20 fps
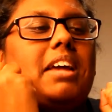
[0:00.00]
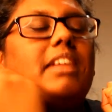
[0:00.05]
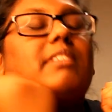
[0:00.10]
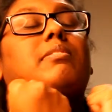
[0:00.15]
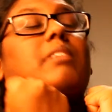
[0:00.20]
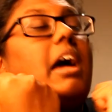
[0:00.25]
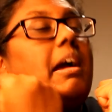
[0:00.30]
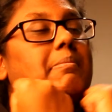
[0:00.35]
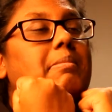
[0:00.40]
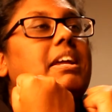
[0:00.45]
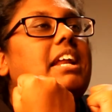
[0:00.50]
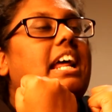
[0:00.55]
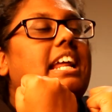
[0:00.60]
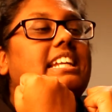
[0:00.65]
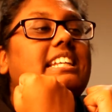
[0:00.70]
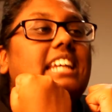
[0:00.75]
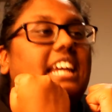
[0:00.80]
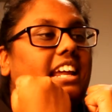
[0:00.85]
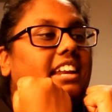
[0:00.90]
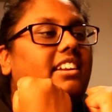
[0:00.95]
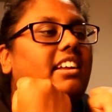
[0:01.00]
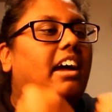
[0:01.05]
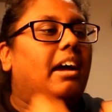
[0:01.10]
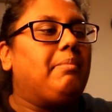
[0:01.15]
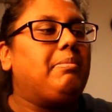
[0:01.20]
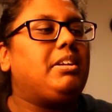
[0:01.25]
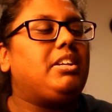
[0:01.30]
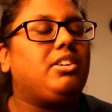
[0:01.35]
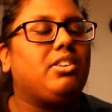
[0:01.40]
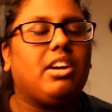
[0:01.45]
and I mean, I did. I
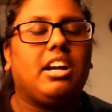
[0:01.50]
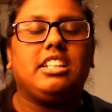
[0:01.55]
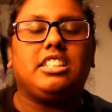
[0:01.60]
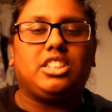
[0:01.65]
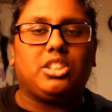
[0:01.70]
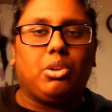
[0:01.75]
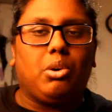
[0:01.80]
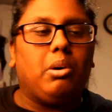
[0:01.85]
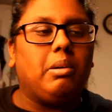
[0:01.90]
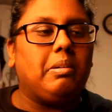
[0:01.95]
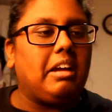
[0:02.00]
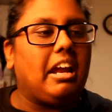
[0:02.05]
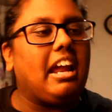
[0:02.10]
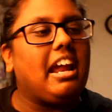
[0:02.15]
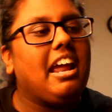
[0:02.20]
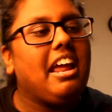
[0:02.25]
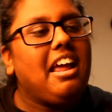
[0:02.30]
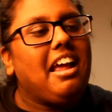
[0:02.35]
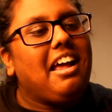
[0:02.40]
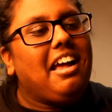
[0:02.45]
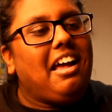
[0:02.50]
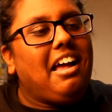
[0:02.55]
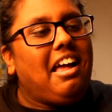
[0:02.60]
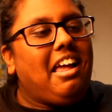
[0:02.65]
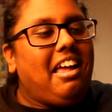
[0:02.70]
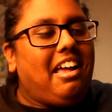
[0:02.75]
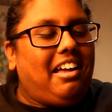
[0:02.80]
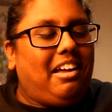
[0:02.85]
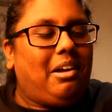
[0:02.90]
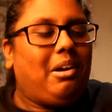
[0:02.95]
mean, you guys saw me.
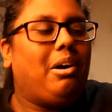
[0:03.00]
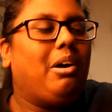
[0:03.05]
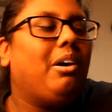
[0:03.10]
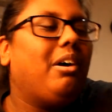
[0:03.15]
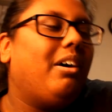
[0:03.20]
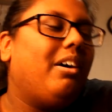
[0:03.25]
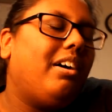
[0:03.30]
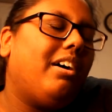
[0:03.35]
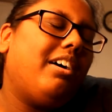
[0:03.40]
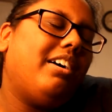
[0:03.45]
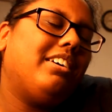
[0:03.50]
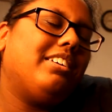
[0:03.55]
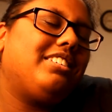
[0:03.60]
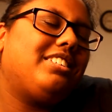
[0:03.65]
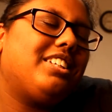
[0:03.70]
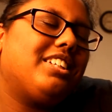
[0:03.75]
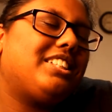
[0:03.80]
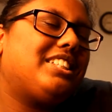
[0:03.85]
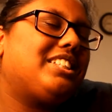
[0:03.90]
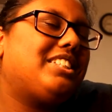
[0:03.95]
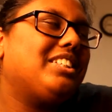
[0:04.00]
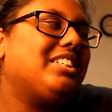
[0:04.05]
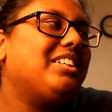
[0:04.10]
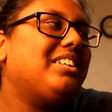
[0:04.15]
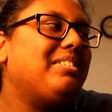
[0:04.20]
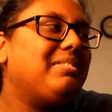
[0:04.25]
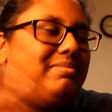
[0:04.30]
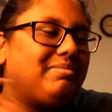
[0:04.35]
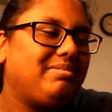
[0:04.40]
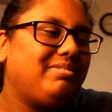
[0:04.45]
Oh, just,
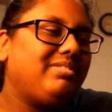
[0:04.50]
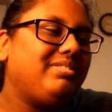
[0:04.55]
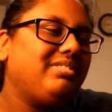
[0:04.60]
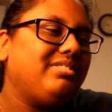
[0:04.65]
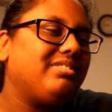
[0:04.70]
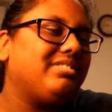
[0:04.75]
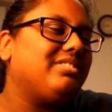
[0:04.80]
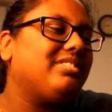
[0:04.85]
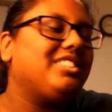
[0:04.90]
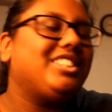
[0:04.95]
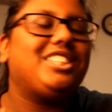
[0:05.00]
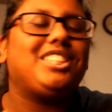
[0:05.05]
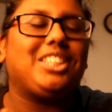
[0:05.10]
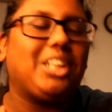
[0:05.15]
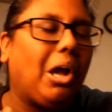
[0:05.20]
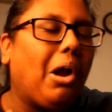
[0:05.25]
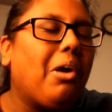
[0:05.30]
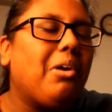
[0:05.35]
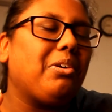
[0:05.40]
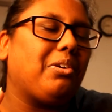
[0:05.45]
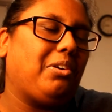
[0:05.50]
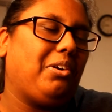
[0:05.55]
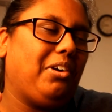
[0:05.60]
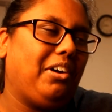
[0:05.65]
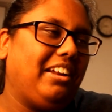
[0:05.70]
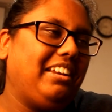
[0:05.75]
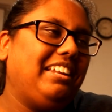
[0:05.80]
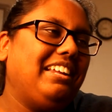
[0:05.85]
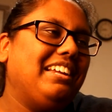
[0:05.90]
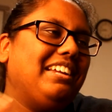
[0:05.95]
so
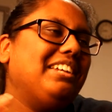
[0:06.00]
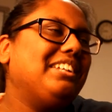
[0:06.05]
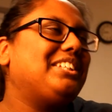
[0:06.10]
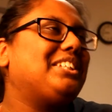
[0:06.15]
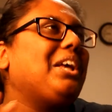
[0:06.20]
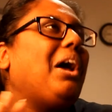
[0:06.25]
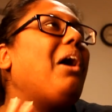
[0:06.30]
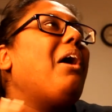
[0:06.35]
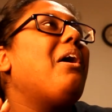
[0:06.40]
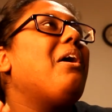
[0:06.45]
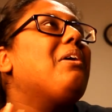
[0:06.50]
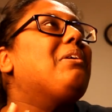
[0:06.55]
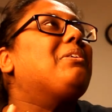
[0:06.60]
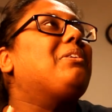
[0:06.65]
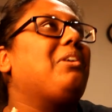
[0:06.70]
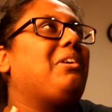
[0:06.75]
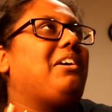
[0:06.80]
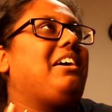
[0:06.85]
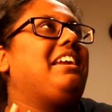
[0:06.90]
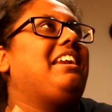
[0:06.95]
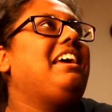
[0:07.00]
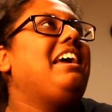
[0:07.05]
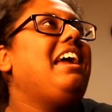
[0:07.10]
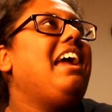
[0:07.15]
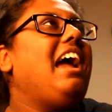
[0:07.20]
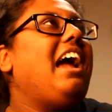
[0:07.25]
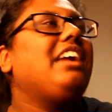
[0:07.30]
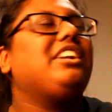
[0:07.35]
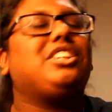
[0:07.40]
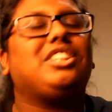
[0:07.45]
good. So good.
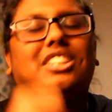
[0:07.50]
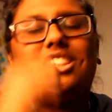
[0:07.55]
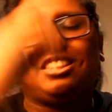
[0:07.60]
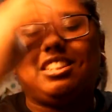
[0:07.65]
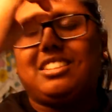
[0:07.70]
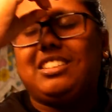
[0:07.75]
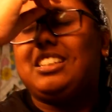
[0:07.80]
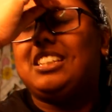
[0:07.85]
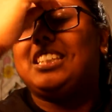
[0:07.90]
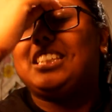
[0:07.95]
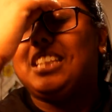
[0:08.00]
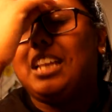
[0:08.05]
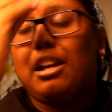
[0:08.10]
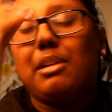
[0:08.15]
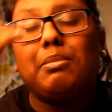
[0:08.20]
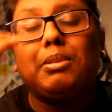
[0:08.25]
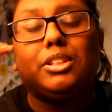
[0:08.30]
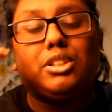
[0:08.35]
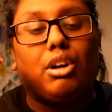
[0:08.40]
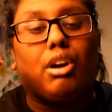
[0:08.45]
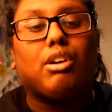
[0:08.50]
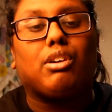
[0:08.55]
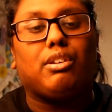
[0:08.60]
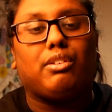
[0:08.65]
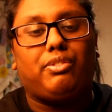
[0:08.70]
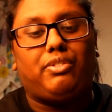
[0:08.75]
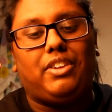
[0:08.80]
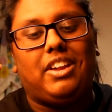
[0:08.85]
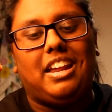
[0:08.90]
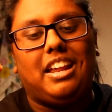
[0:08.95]
And just the
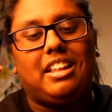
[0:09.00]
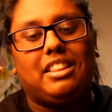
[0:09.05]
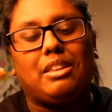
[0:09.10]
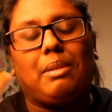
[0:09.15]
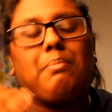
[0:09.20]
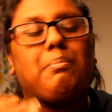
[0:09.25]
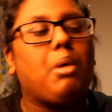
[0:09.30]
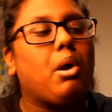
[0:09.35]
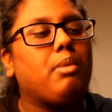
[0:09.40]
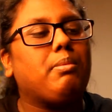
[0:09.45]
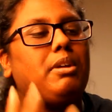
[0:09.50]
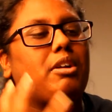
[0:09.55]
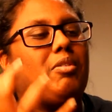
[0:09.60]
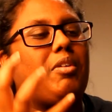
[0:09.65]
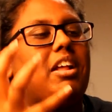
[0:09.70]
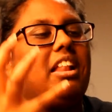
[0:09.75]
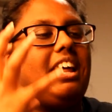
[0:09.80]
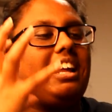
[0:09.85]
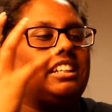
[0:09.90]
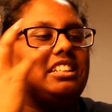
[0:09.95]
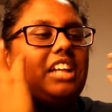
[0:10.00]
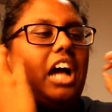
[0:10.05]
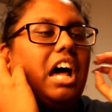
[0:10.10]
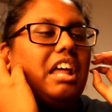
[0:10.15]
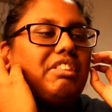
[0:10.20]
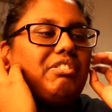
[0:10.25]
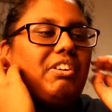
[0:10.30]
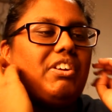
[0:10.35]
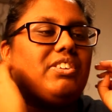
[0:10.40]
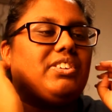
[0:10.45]
cinematography, the moment where, like,
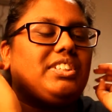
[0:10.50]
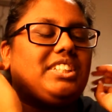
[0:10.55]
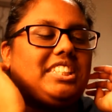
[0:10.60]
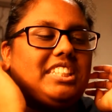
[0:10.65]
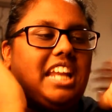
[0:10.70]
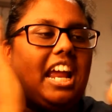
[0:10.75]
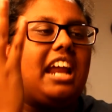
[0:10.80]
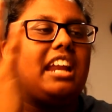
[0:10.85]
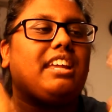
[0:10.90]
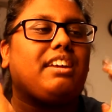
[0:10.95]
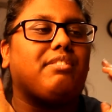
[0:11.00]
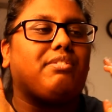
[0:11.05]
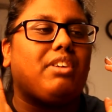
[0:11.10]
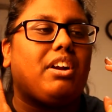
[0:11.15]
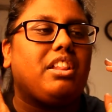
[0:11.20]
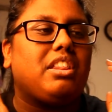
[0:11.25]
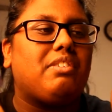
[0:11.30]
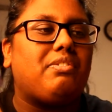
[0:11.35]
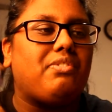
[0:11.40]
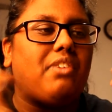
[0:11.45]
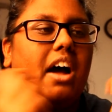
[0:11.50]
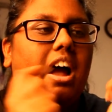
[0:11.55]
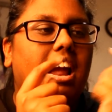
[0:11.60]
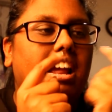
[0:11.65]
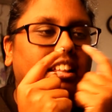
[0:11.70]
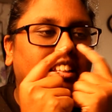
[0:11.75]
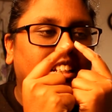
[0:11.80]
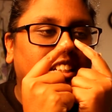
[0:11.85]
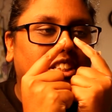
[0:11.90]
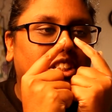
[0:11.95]
Darth Vader is standing in front of the fire
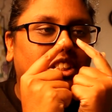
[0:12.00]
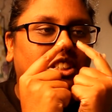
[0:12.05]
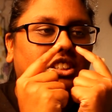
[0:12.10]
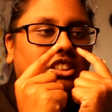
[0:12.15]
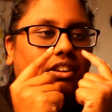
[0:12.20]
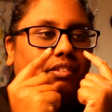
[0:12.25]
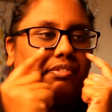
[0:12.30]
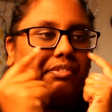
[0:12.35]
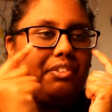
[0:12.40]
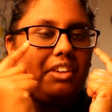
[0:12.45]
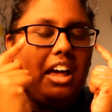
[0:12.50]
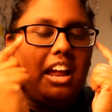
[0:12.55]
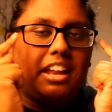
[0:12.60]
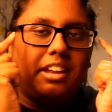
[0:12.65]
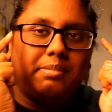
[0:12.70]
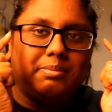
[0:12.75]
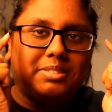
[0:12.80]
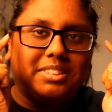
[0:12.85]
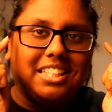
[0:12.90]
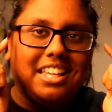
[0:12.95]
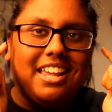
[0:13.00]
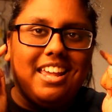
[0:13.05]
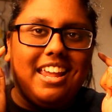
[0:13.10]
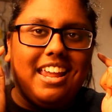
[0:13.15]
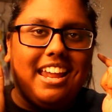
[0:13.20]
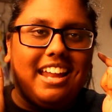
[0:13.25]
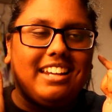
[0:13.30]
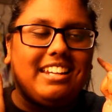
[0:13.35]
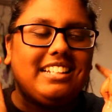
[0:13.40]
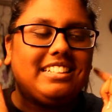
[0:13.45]
and there's just the flames
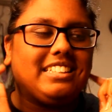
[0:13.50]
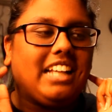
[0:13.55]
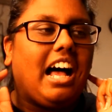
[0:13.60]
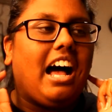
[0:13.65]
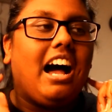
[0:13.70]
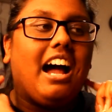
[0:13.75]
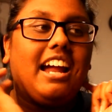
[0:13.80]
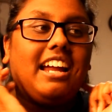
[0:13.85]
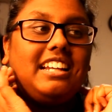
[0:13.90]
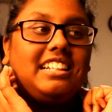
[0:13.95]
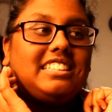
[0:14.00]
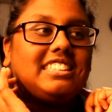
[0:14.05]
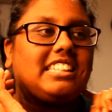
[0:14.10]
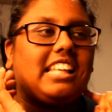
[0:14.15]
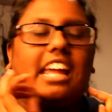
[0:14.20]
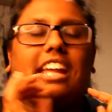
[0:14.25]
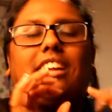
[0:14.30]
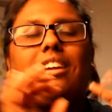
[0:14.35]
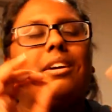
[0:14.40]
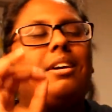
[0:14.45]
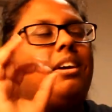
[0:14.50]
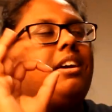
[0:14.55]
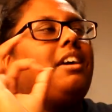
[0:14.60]
in his eyes, like,